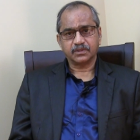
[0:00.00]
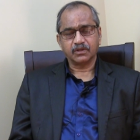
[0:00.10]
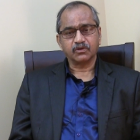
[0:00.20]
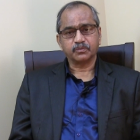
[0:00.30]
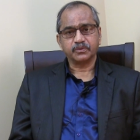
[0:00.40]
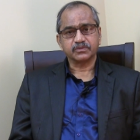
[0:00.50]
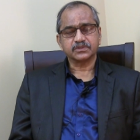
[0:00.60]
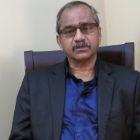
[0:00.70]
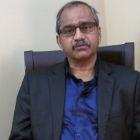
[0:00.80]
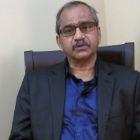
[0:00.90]
develop
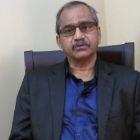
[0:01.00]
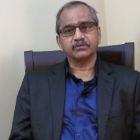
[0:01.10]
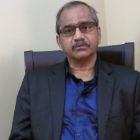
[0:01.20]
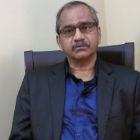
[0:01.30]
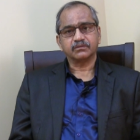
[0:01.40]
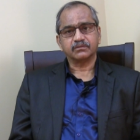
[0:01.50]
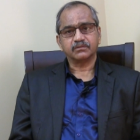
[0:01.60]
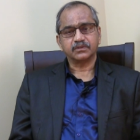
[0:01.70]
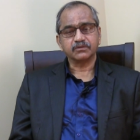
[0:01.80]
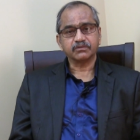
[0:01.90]
yourself into
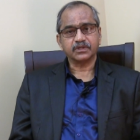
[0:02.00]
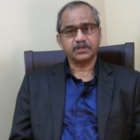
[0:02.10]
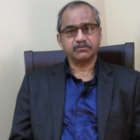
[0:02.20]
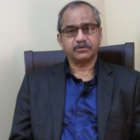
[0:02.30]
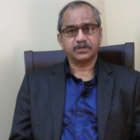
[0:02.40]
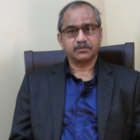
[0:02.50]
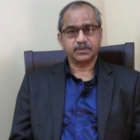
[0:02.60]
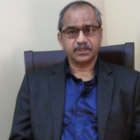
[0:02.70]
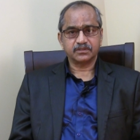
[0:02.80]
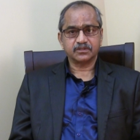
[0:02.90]
different different
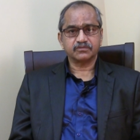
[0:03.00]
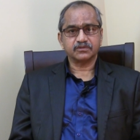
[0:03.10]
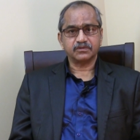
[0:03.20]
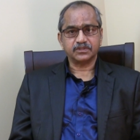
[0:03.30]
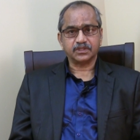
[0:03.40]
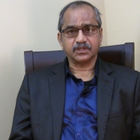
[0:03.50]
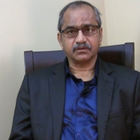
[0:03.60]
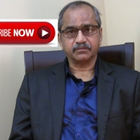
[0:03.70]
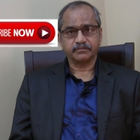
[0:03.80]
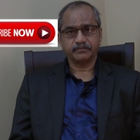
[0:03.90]
branches of civil engineering.